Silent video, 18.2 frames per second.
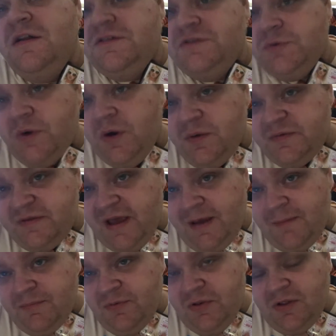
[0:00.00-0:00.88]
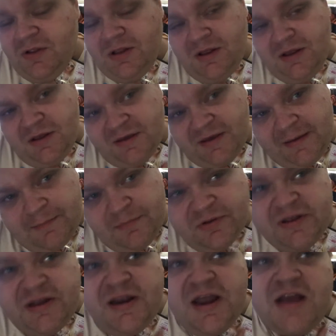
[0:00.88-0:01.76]
Juno Temple,
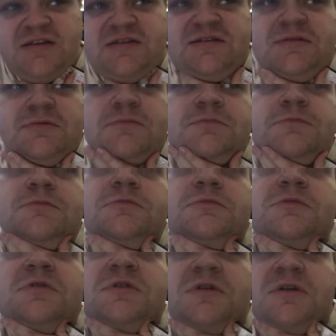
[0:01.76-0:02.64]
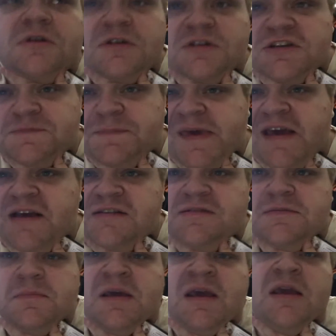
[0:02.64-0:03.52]
Kimberly Nixon. Speak
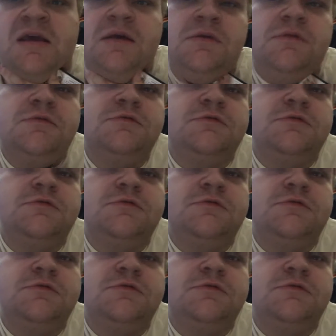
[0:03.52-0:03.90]
to me.